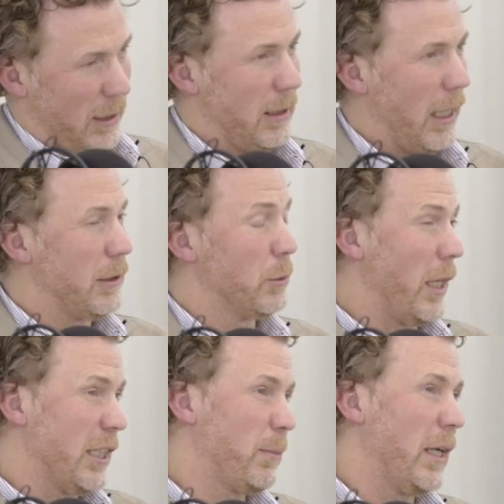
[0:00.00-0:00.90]
at the
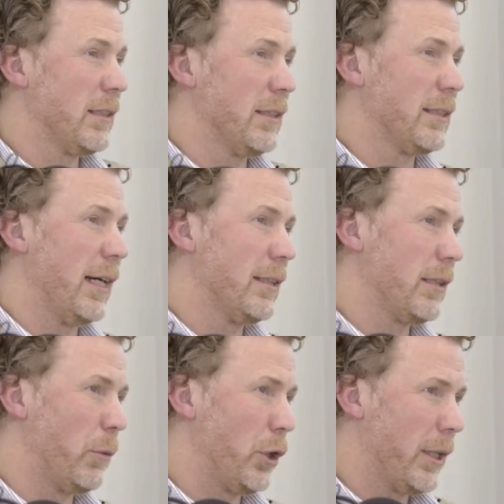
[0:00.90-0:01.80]
right pace in
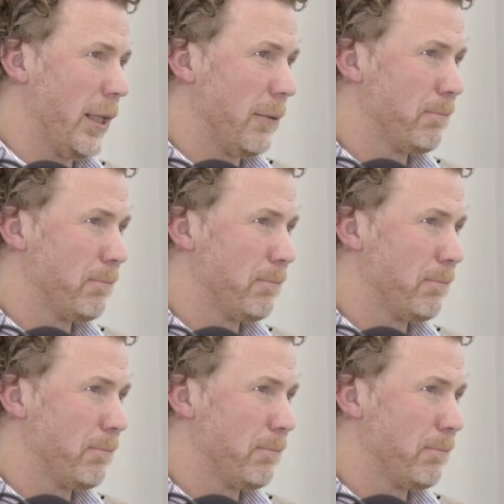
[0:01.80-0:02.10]
sales and marketing.